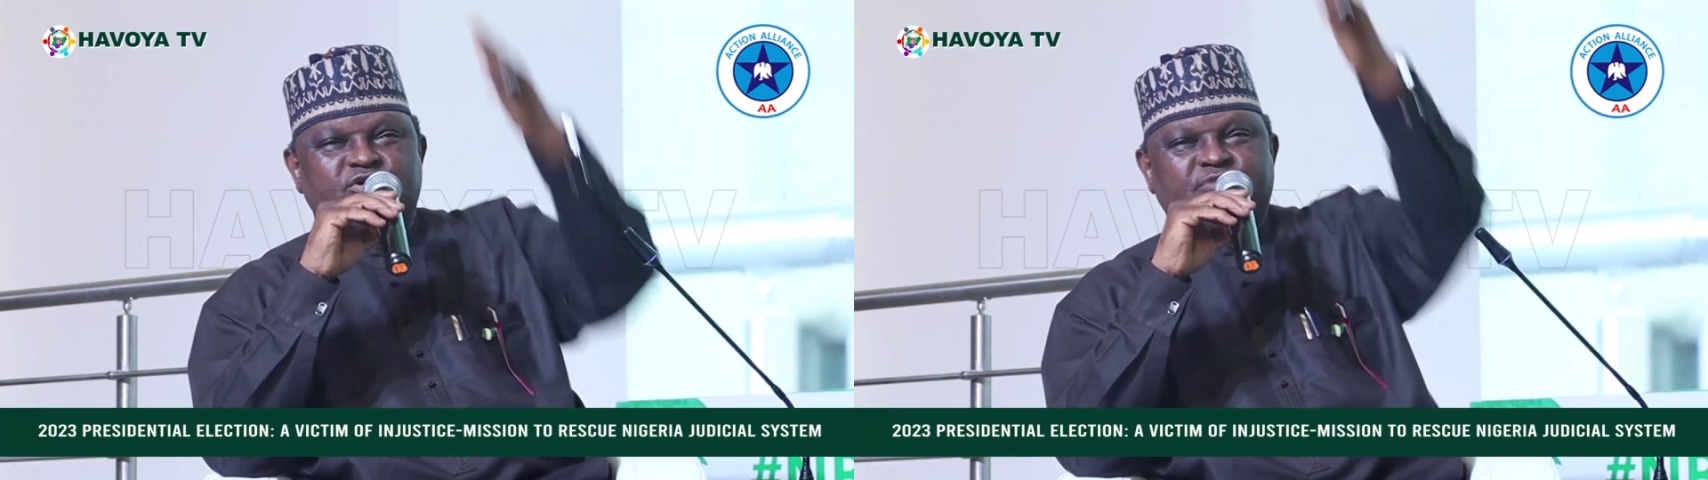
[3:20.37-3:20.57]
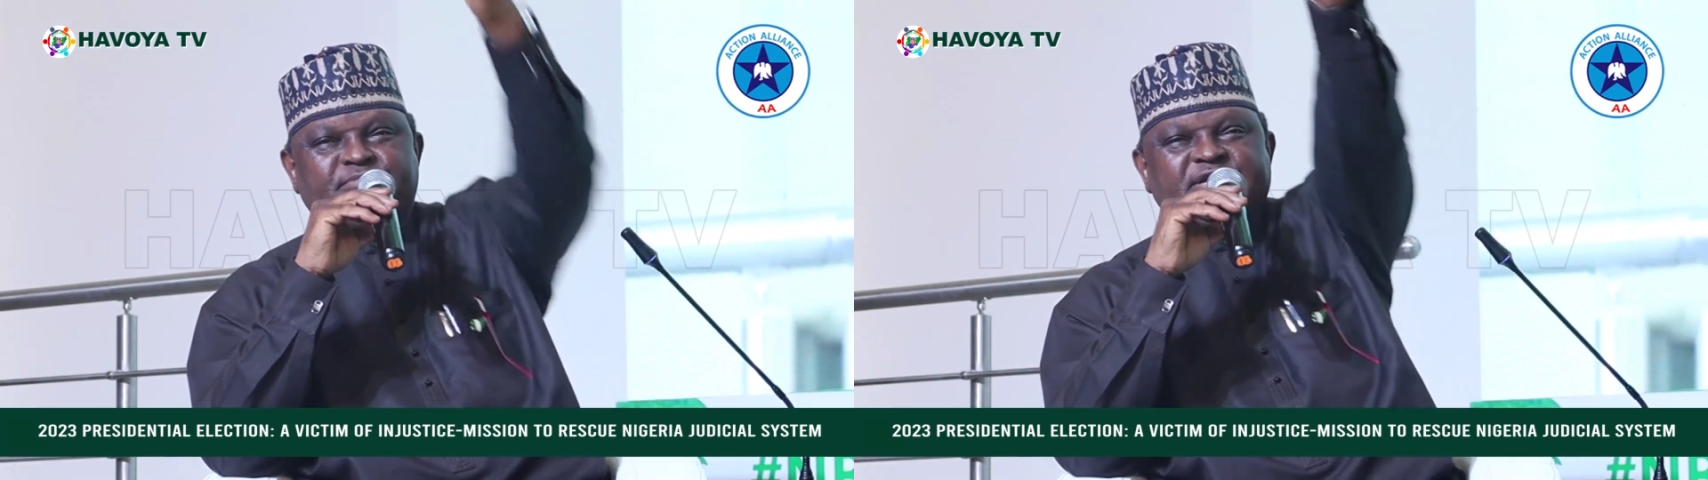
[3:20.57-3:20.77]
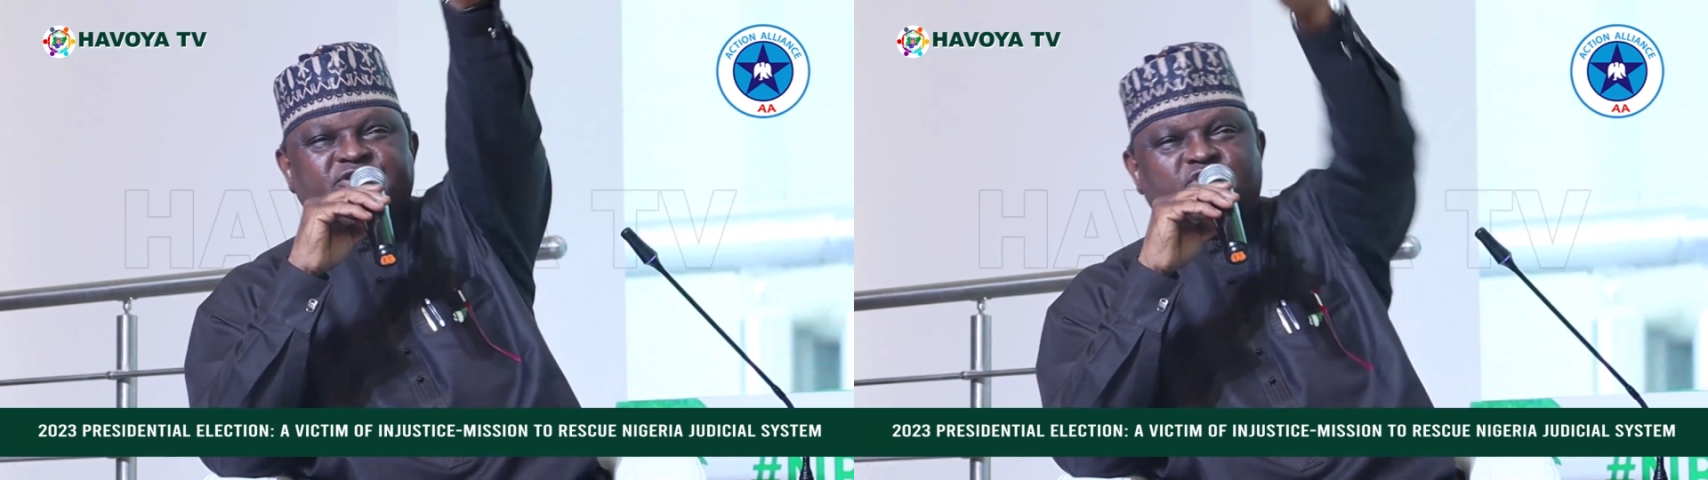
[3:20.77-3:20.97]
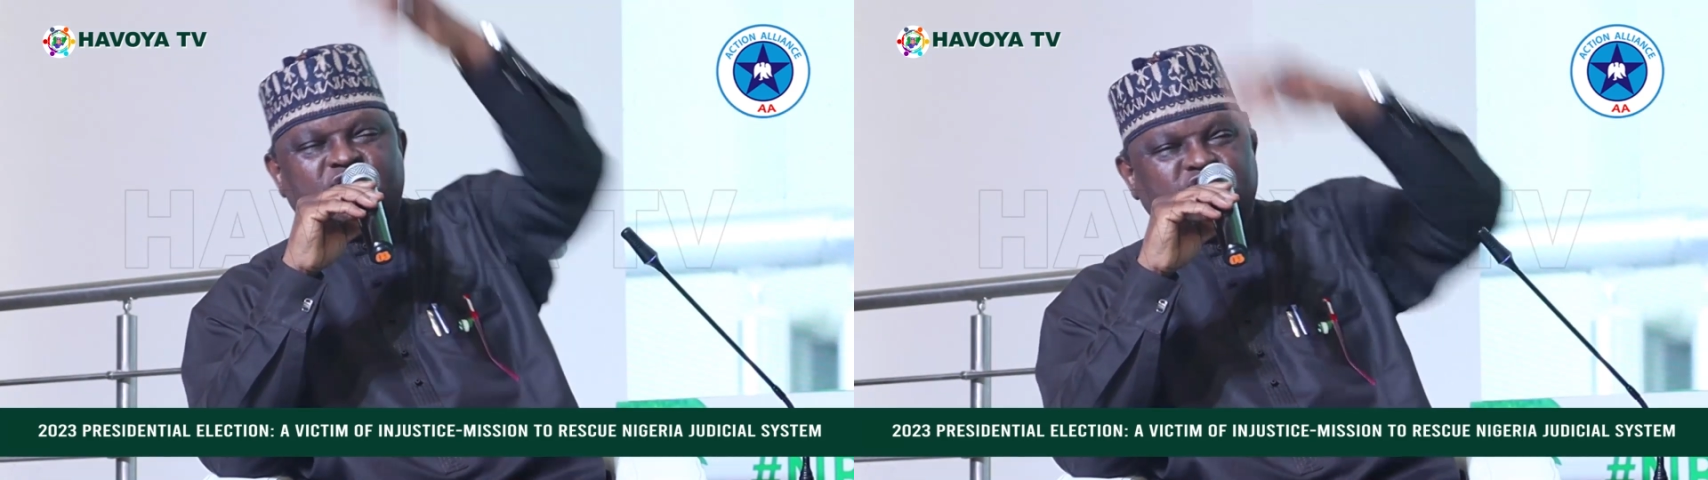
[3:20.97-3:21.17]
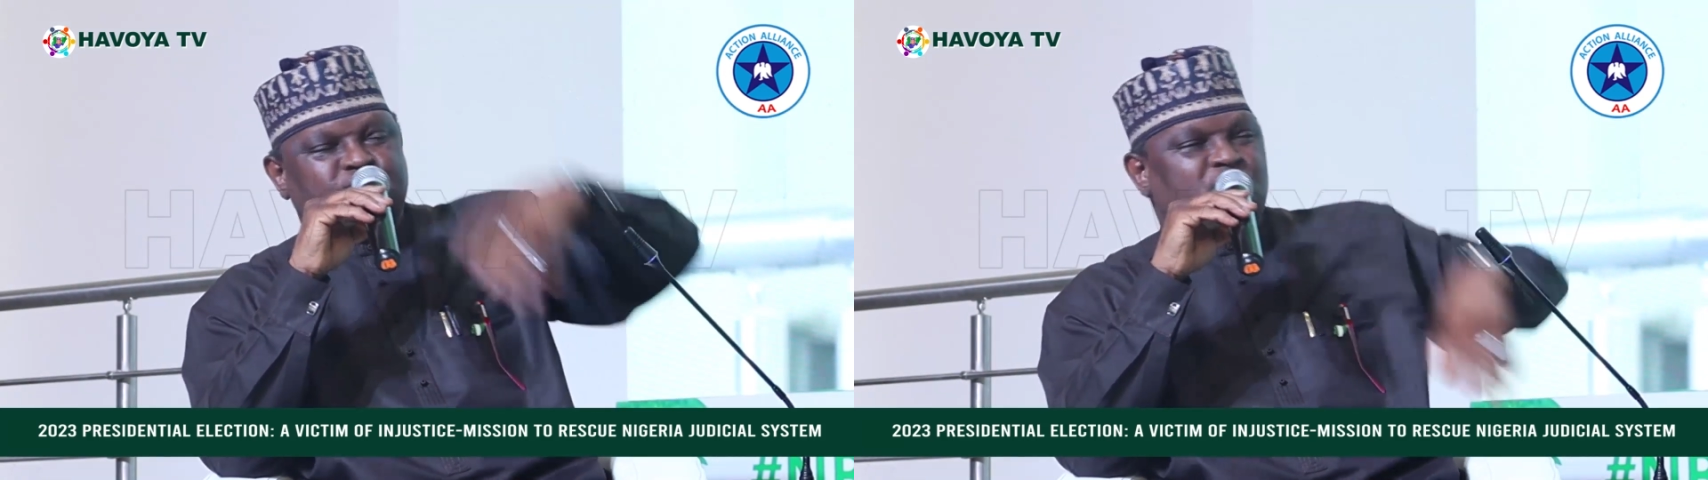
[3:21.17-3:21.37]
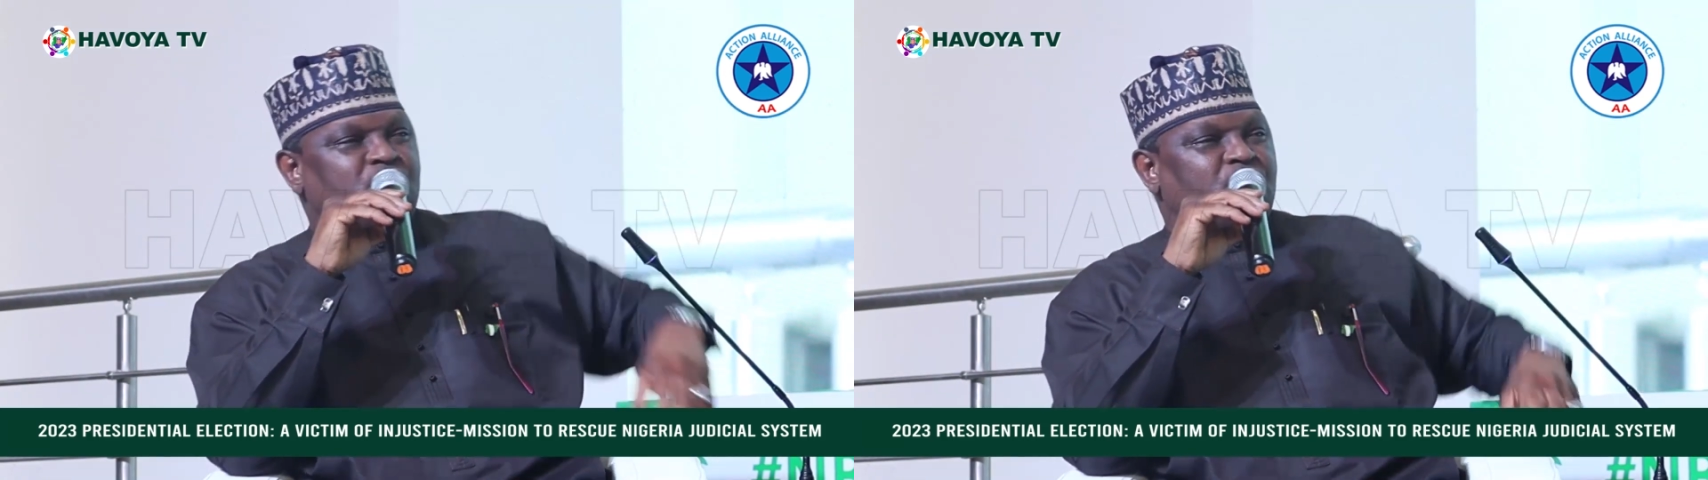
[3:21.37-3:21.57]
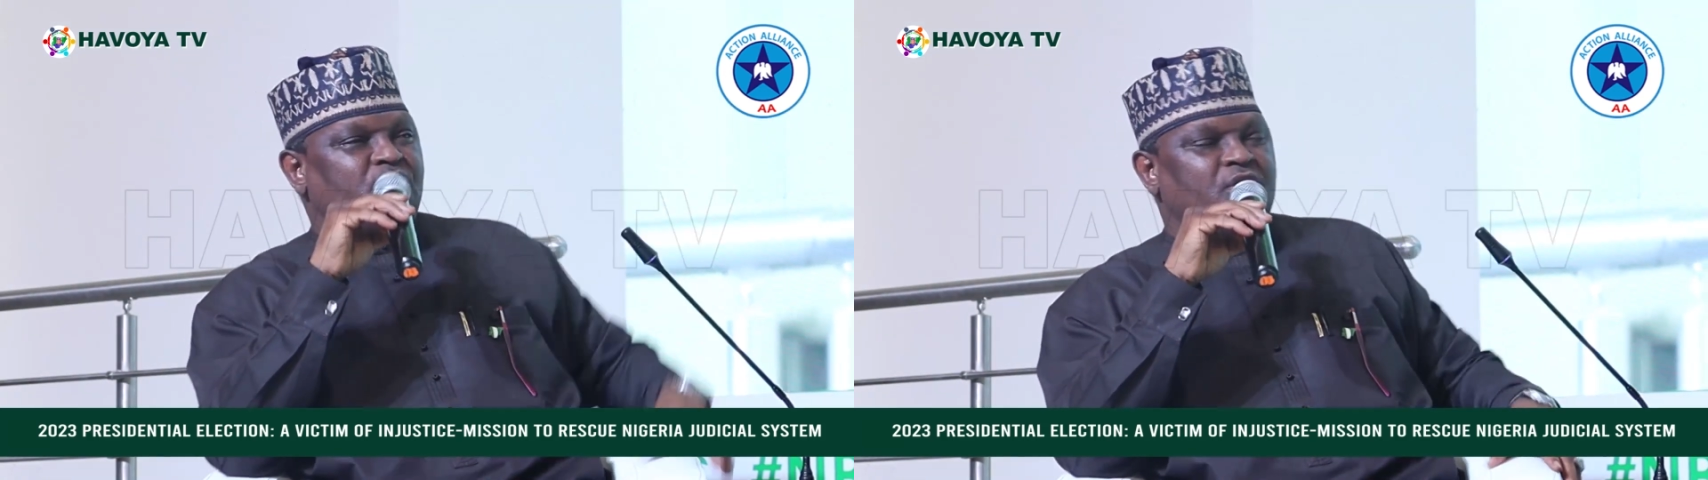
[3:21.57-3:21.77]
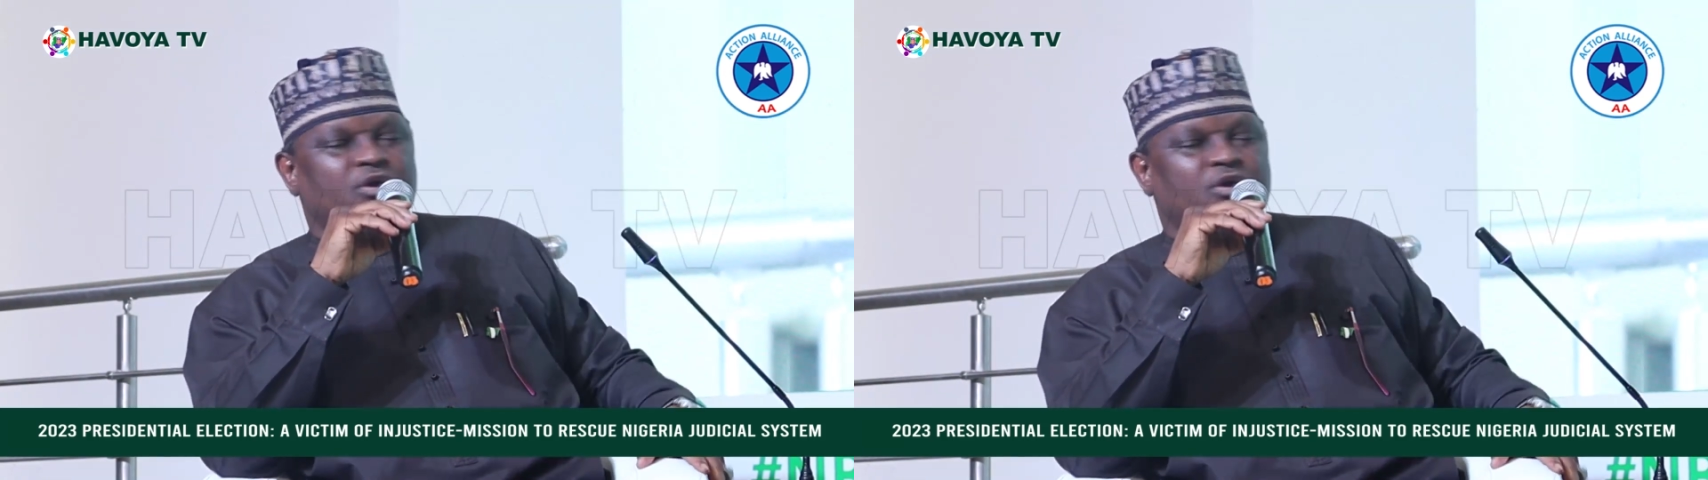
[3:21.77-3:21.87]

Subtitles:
remain young tomorrow.